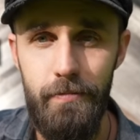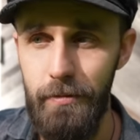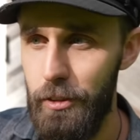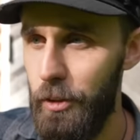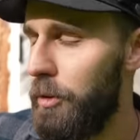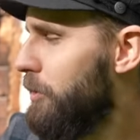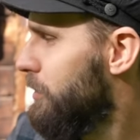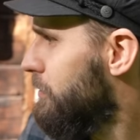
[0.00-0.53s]

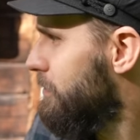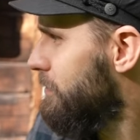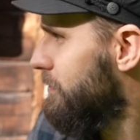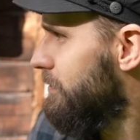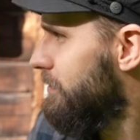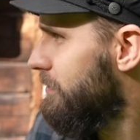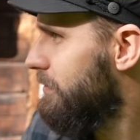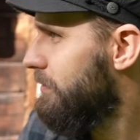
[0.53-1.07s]
So
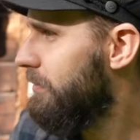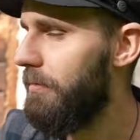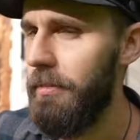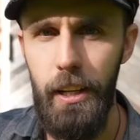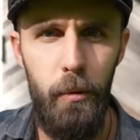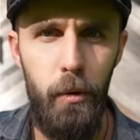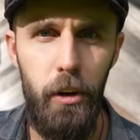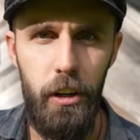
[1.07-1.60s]

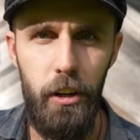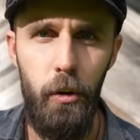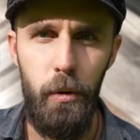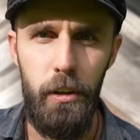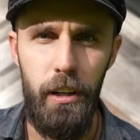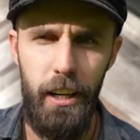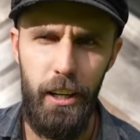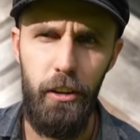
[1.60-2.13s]
now we're gonna go
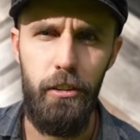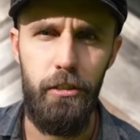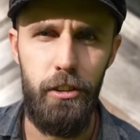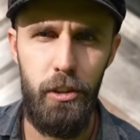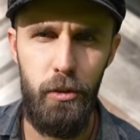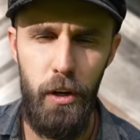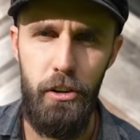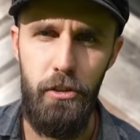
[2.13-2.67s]
on a
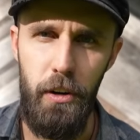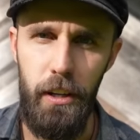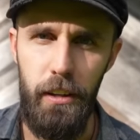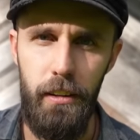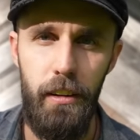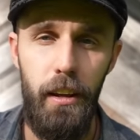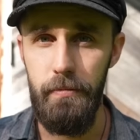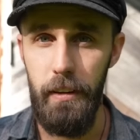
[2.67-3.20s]
treasure hunt.